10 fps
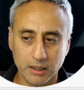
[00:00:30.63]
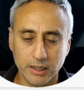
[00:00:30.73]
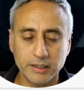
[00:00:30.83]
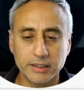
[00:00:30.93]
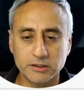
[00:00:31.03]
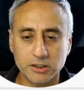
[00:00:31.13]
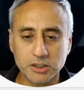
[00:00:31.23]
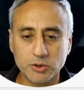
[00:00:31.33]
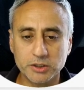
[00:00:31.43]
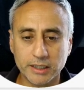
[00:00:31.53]
There's an
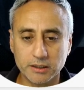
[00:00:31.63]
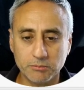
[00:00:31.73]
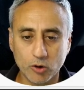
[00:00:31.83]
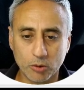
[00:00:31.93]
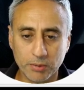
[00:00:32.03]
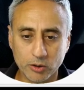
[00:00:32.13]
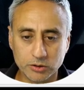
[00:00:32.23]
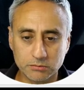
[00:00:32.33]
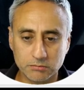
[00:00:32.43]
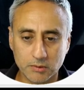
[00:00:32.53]
associated blog post
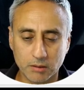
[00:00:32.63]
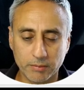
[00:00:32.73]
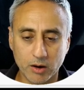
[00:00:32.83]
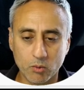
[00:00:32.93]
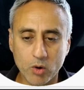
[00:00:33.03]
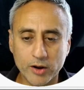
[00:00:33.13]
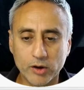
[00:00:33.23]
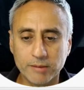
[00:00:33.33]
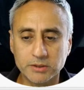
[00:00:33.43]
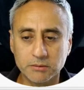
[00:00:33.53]
about why not
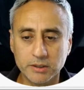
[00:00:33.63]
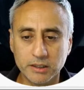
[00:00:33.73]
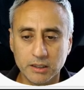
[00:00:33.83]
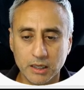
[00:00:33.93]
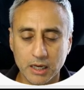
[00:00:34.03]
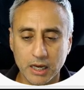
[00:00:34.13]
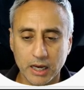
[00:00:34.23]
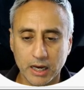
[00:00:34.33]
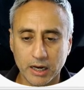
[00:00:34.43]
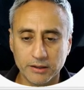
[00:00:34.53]
MCP,
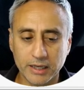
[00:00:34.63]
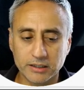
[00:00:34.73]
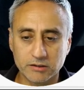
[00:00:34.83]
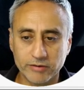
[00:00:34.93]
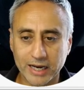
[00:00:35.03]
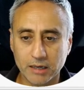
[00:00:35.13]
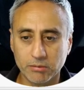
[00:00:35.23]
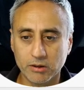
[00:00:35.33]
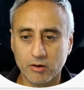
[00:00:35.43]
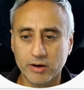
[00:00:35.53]
and that's
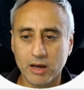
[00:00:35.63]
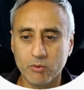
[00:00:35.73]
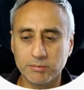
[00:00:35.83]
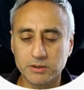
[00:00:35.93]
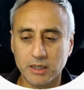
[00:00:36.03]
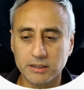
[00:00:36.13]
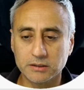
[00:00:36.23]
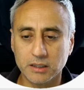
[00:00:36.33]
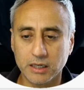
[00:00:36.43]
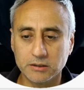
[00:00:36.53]
available on our website
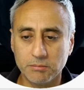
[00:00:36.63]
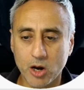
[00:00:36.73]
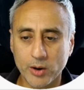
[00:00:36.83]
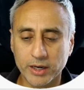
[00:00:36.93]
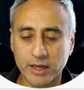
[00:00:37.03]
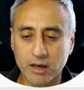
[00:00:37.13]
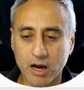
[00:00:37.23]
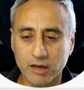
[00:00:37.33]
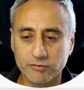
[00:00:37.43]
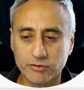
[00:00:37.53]
at
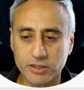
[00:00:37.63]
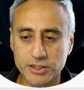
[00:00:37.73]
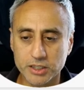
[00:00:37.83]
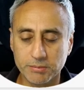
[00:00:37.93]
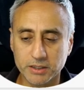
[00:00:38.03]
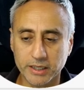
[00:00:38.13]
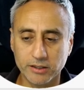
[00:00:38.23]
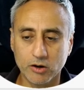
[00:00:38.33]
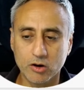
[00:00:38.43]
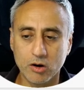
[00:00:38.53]

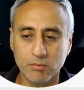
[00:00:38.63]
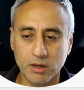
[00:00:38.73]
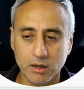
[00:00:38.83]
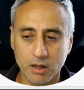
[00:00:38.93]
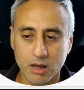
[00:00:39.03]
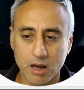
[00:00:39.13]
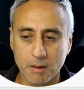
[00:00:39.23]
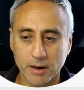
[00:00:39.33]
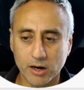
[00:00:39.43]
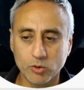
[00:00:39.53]
bionic-GPT.com,
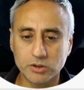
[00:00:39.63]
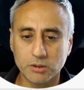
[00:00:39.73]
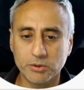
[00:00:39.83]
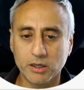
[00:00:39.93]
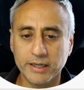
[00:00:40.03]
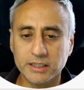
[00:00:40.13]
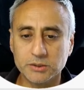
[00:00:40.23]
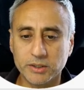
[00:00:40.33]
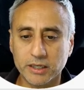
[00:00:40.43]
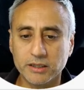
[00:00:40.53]
but I'd also put a link to
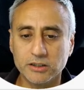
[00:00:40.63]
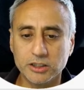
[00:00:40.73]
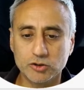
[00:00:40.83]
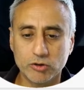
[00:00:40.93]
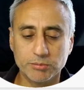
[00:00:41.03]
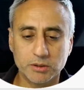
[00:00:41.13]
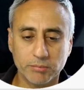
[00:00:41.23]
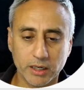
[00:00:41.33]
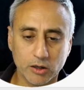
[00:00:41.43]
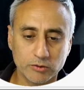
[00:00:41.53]
it in the description
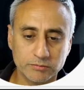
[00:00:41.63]
below.